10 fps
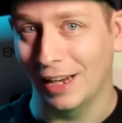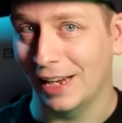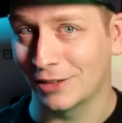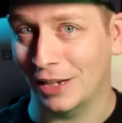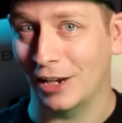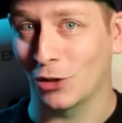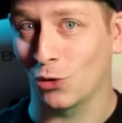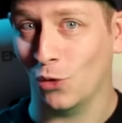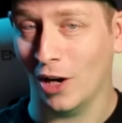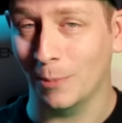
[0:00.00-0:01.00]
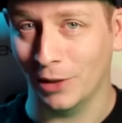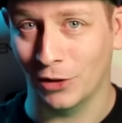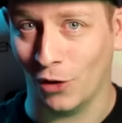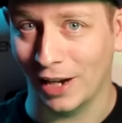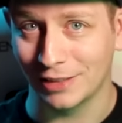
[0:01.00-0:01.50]
It's incredibly
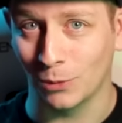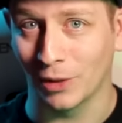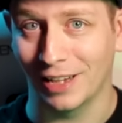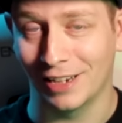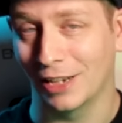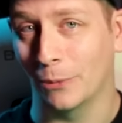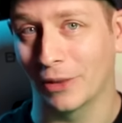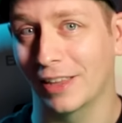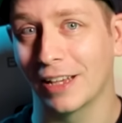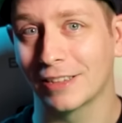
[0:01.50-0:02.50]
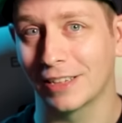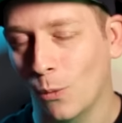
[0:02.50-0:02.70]
crazy what they did with this.